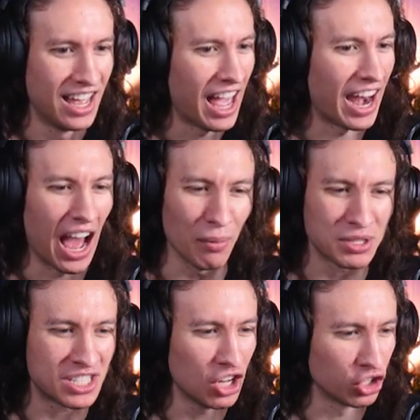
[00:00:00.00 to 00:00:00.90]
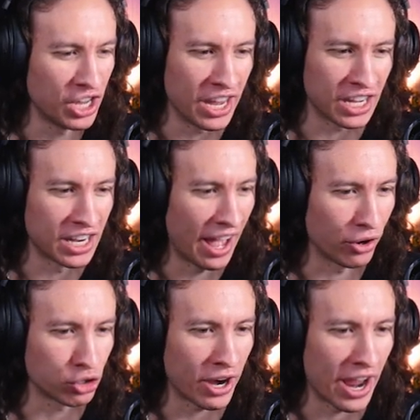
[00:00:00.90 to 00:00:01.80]
And I'm still taking out
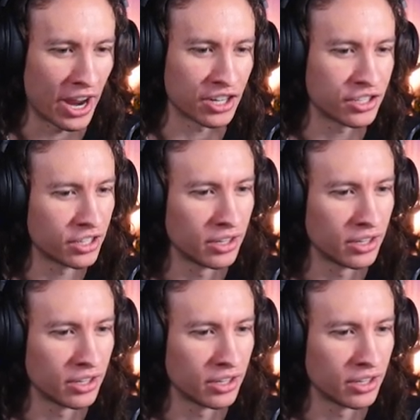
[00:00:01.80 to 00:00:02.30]
trash.